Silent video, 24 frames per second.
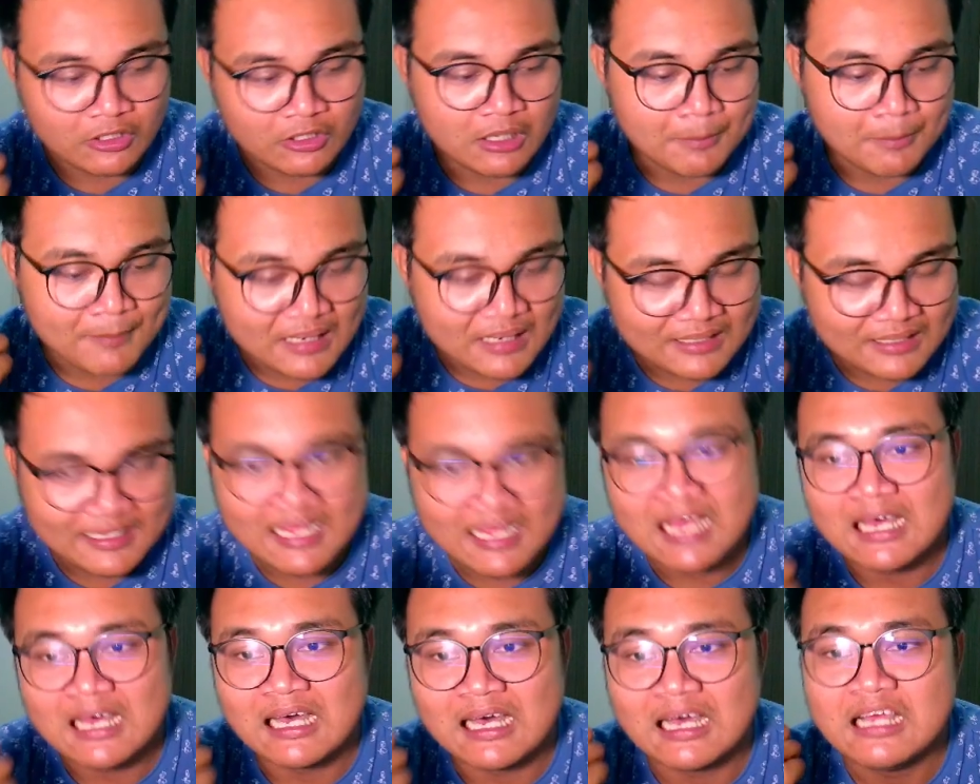Amandia
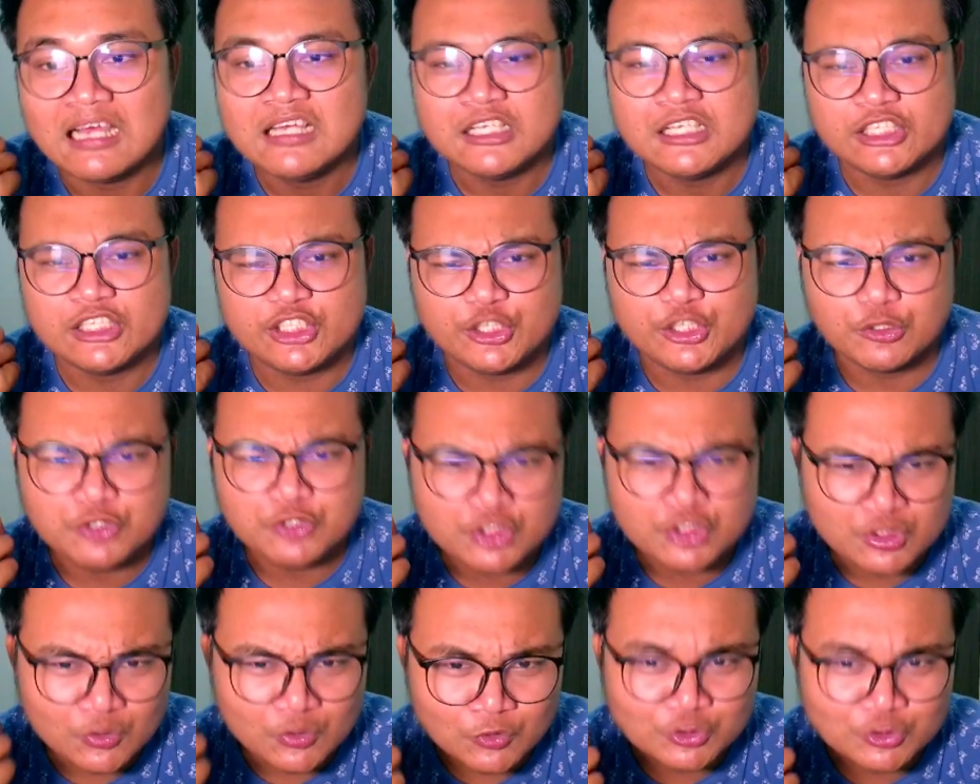ha
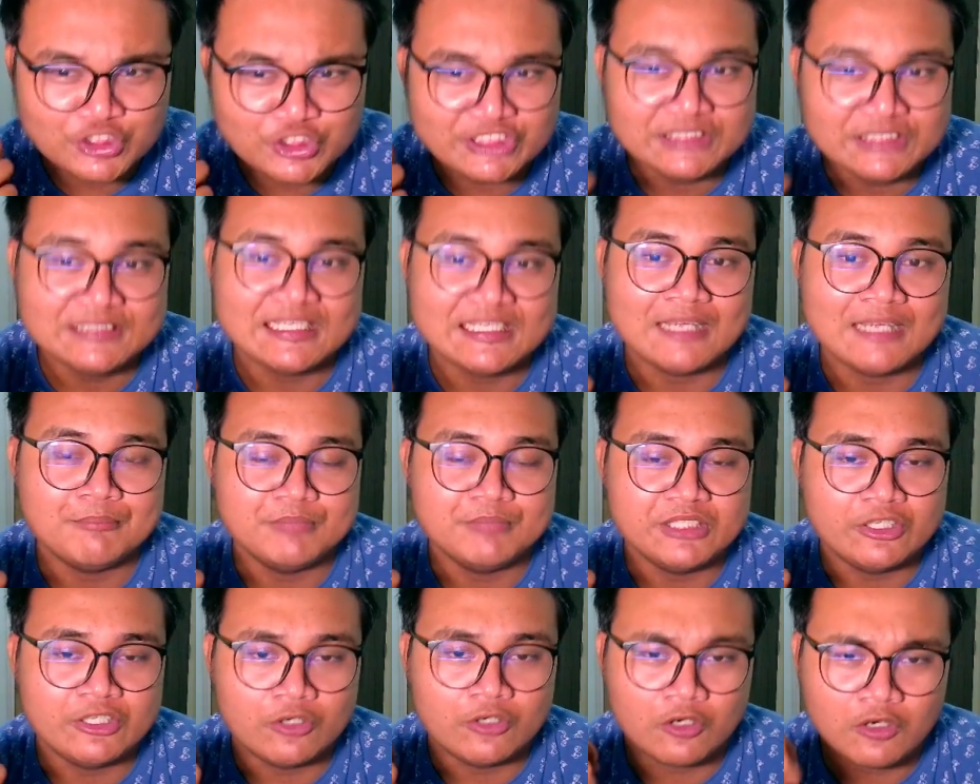Yosoji
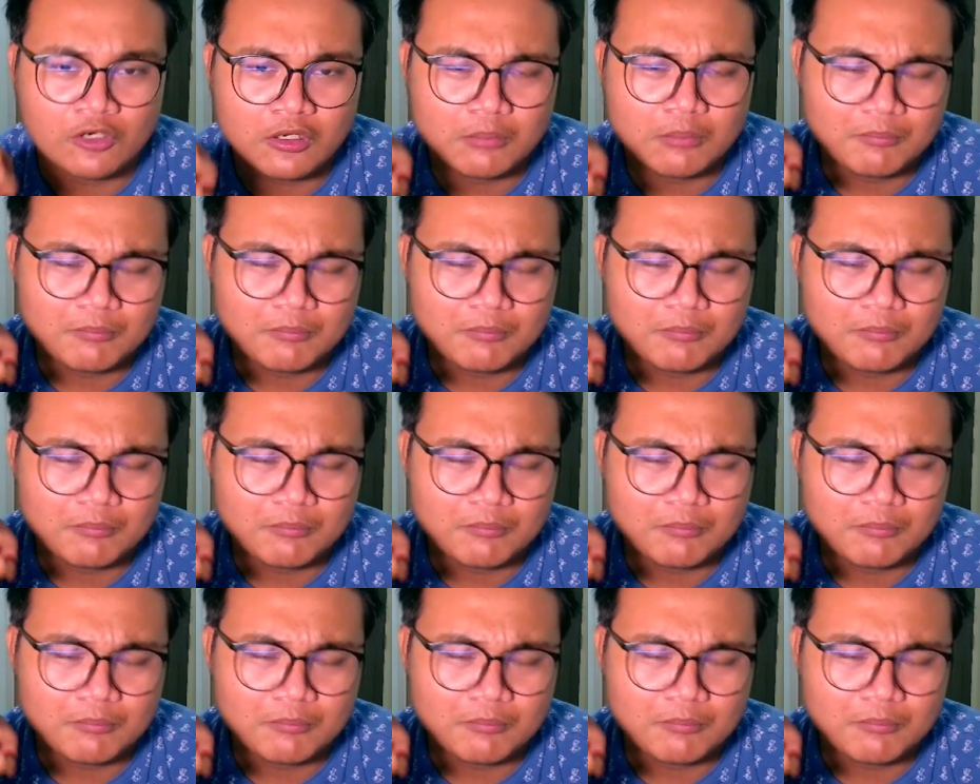Dambido